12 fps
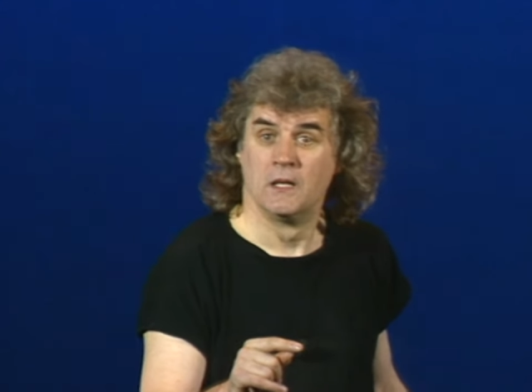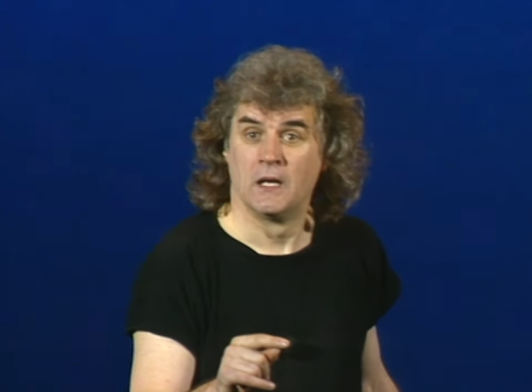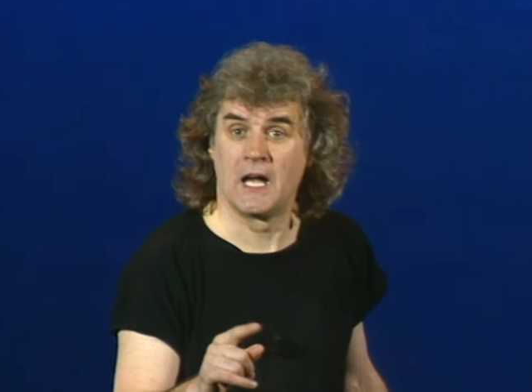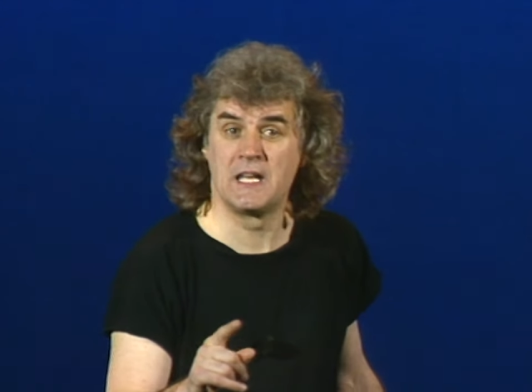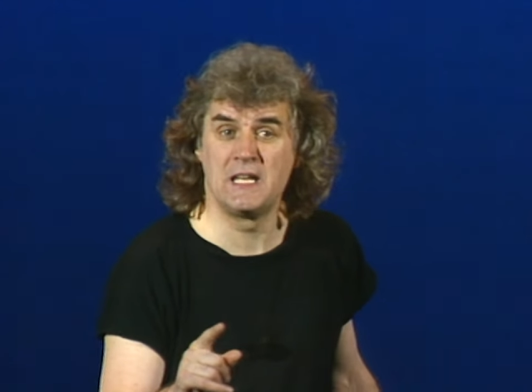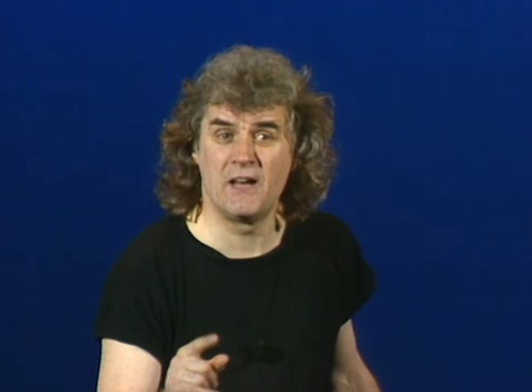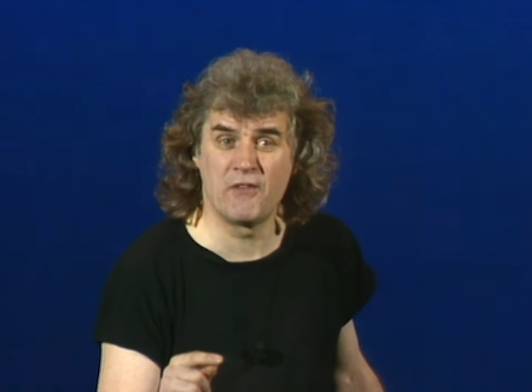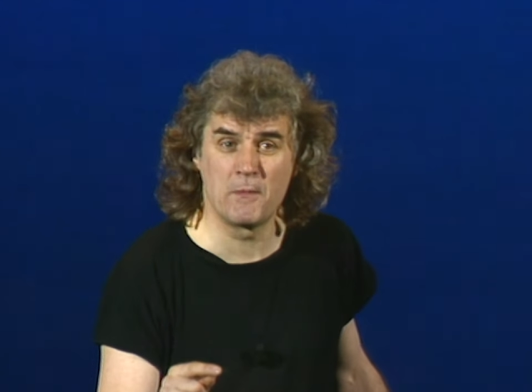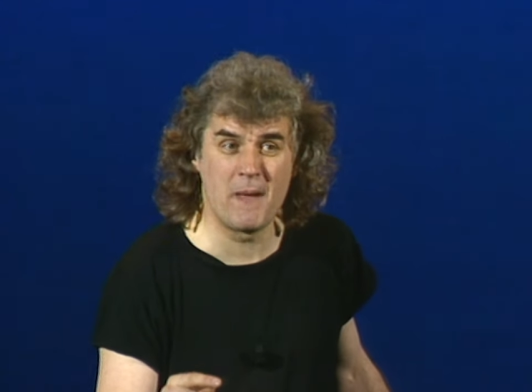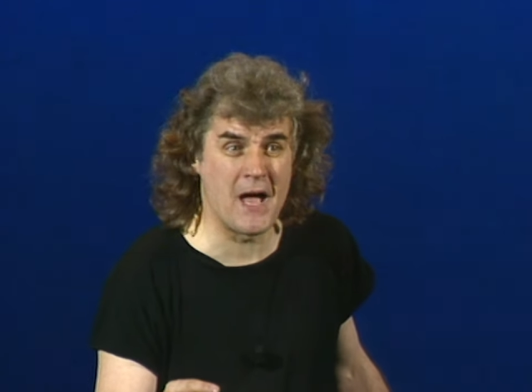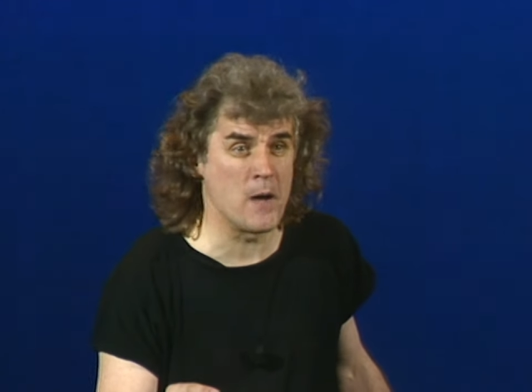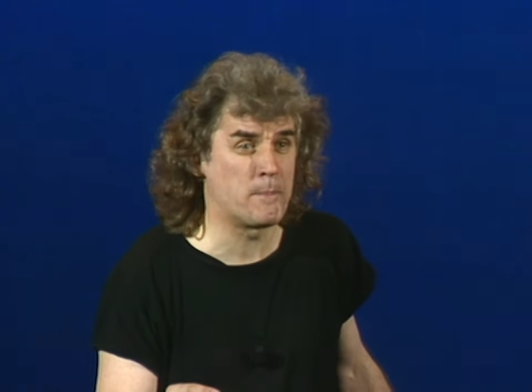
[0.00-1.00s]
I never
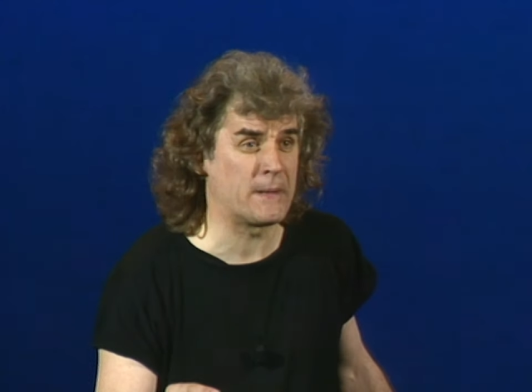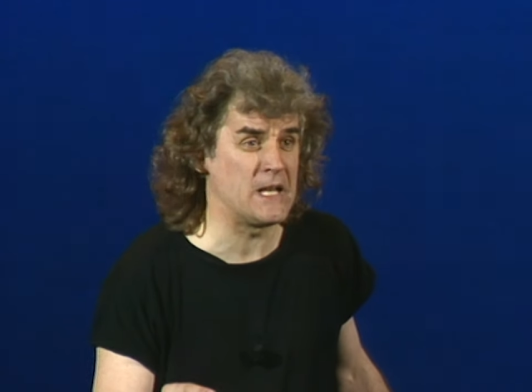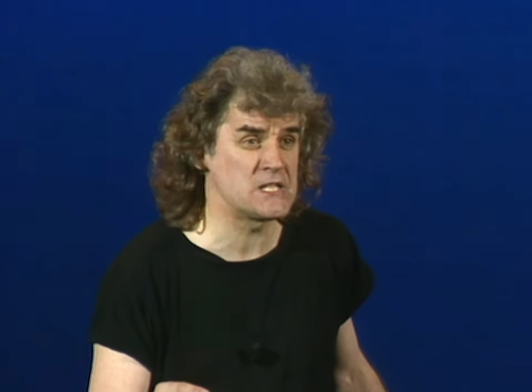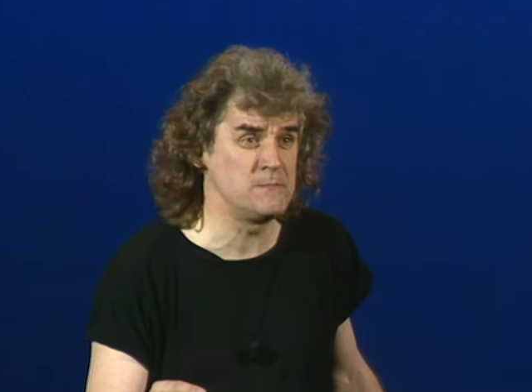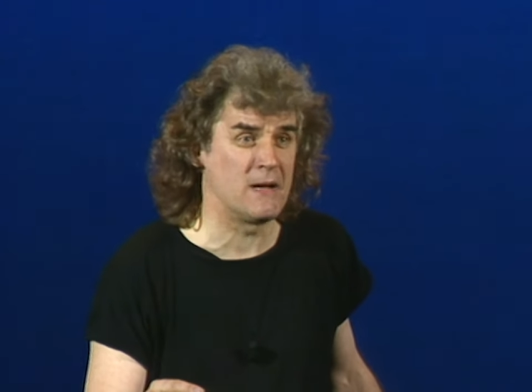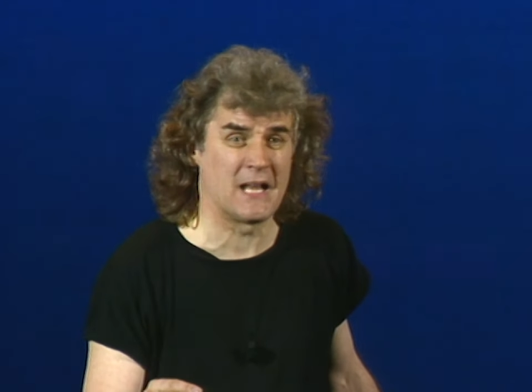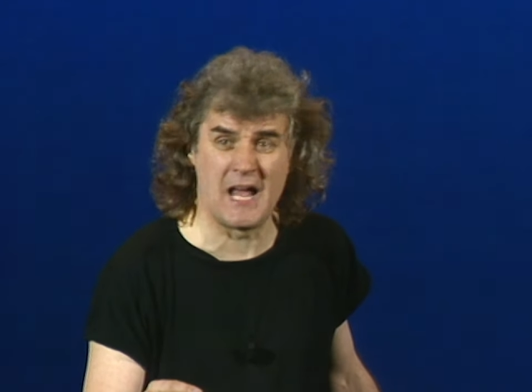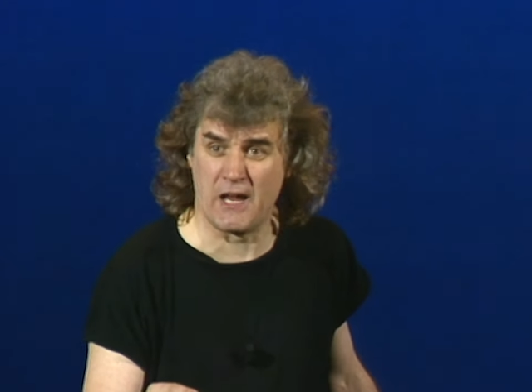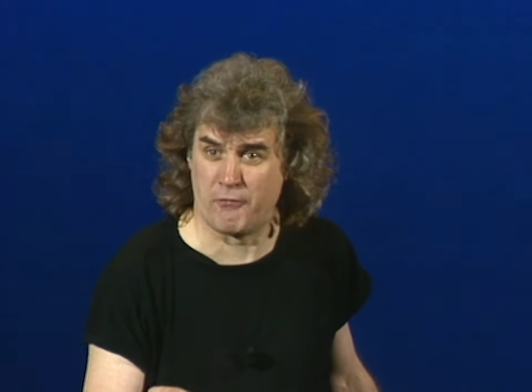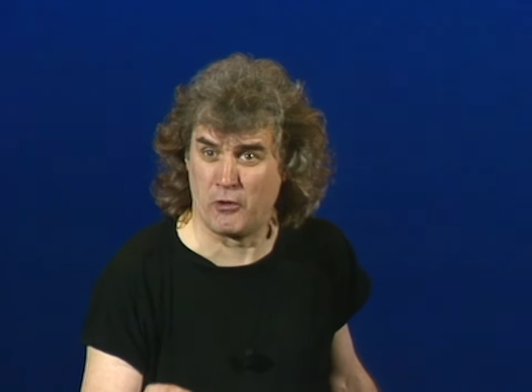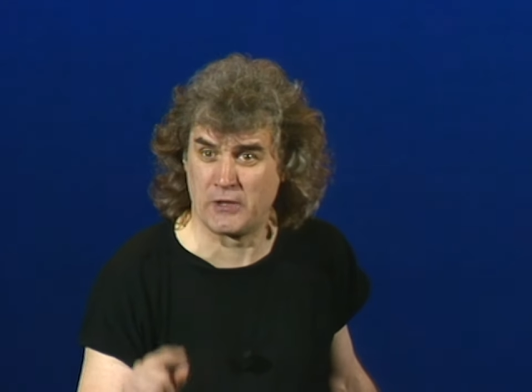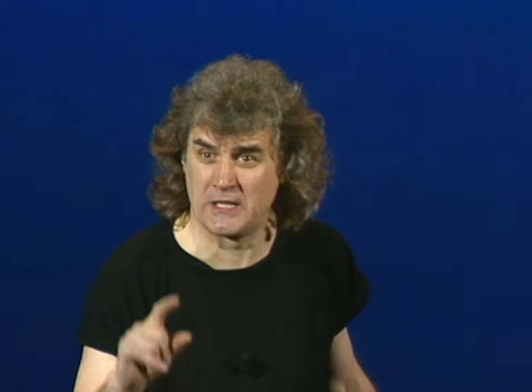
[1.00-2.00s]
met a priest in my
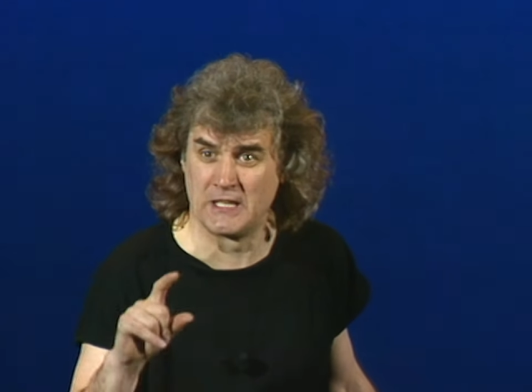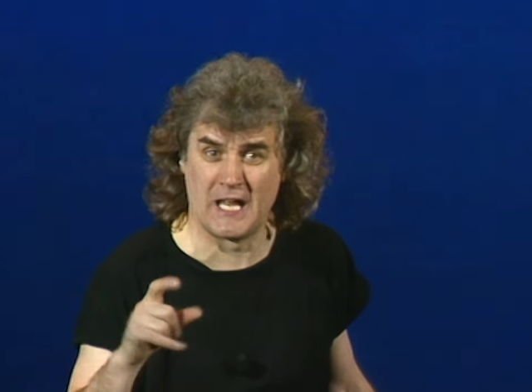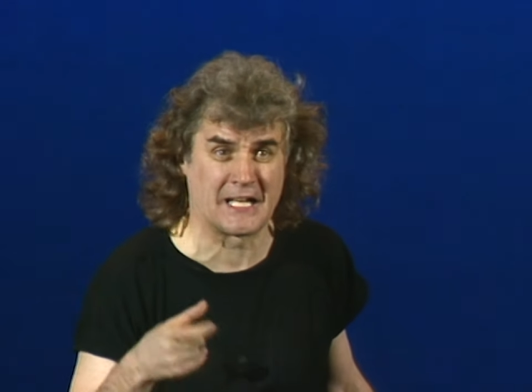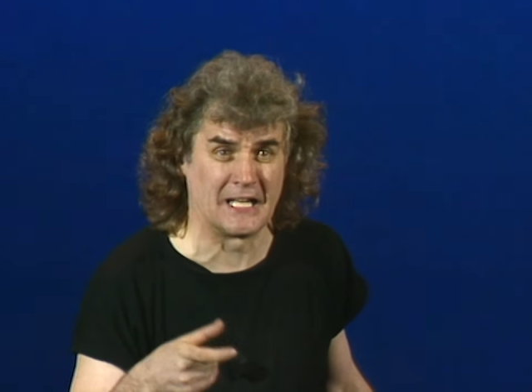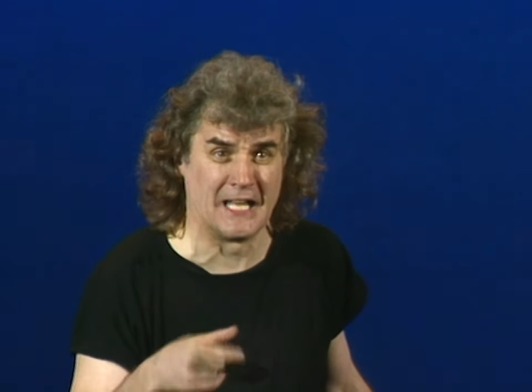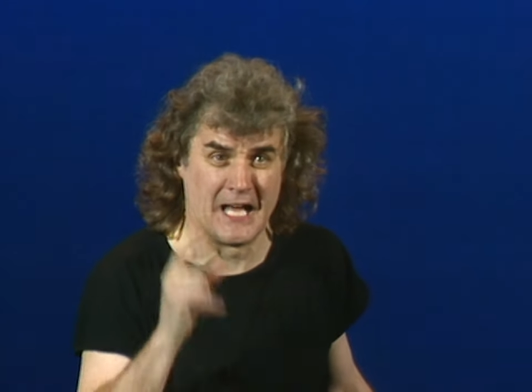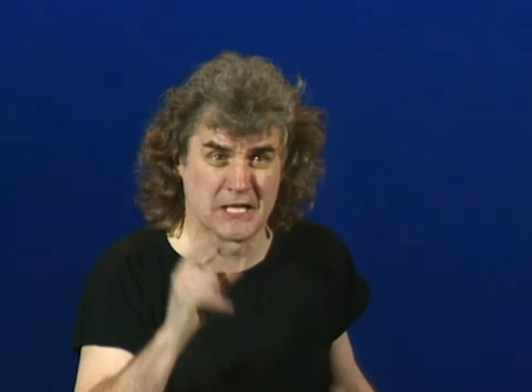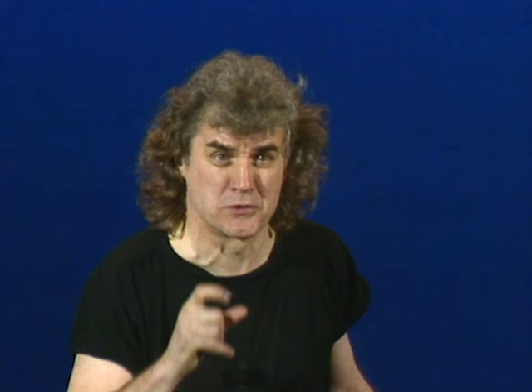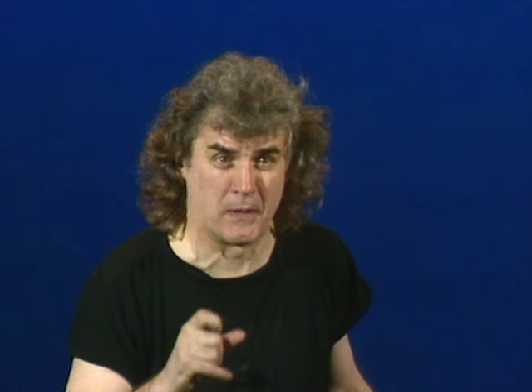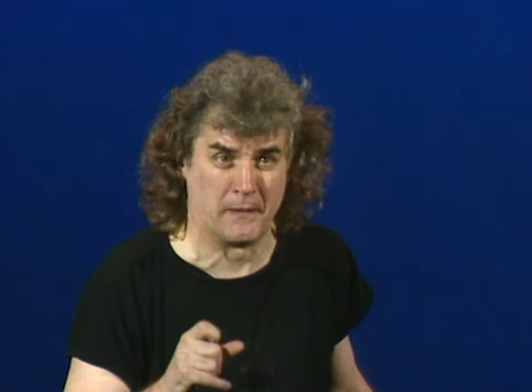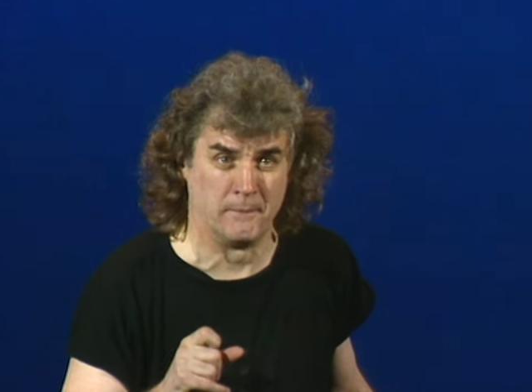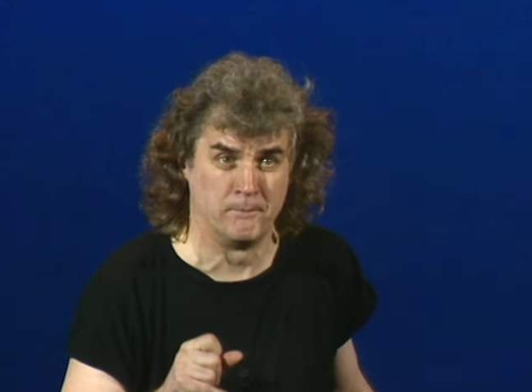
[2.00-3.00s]
life who didn't like a large
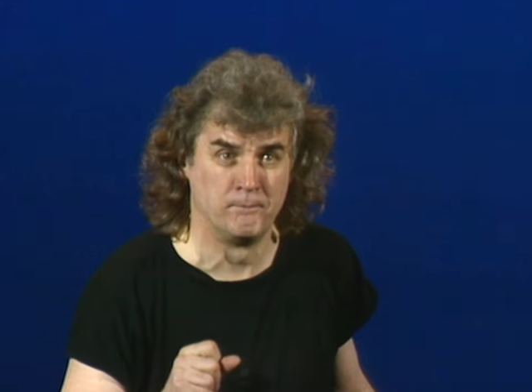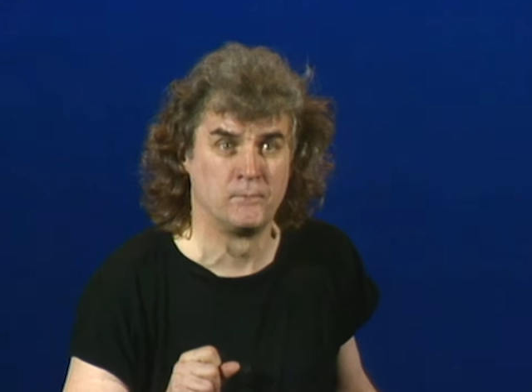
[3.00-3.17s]
one.